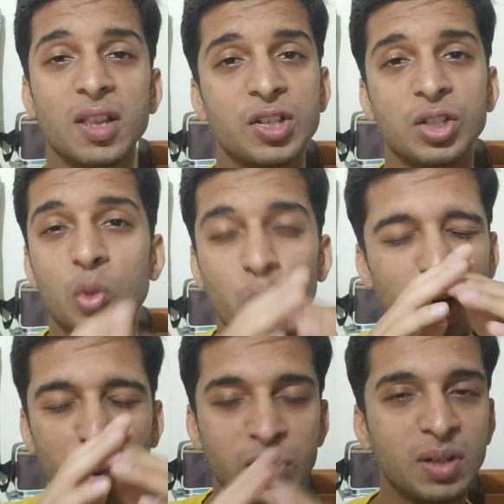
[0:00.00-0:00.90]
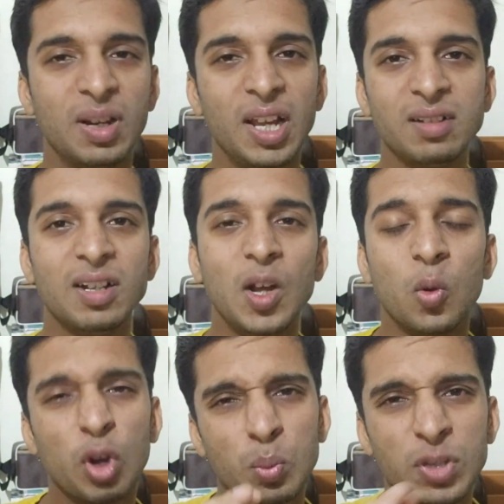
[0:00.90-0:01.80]
This is the one of
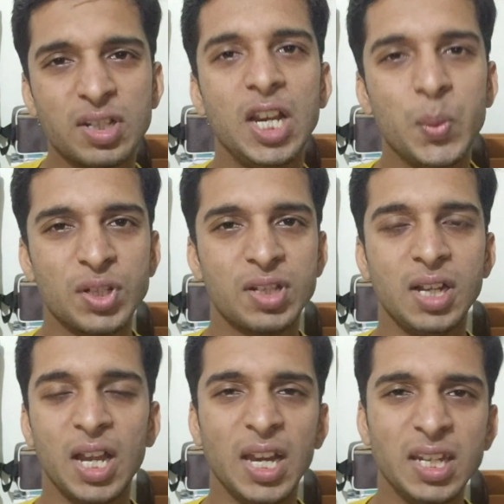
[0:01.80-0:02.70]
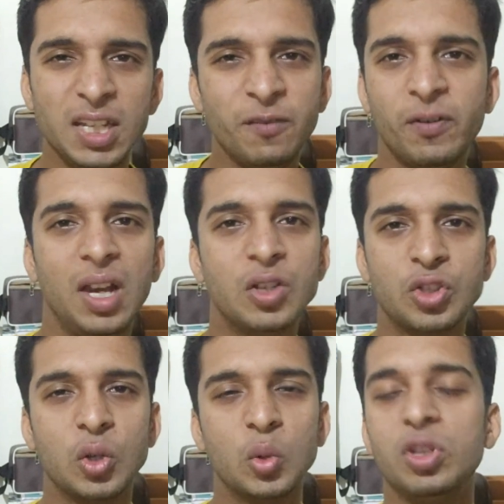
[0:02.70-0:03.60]
the silly mistake any
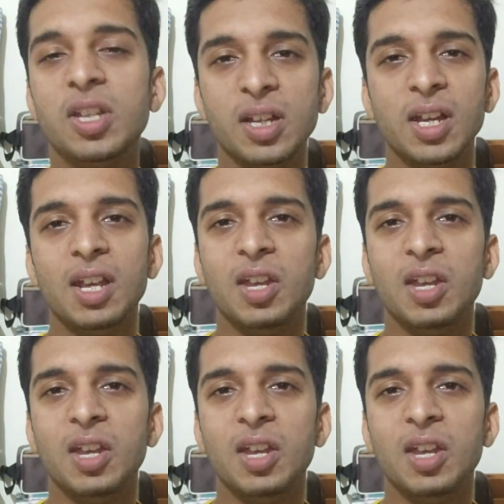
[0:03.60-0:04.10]
freelancer do.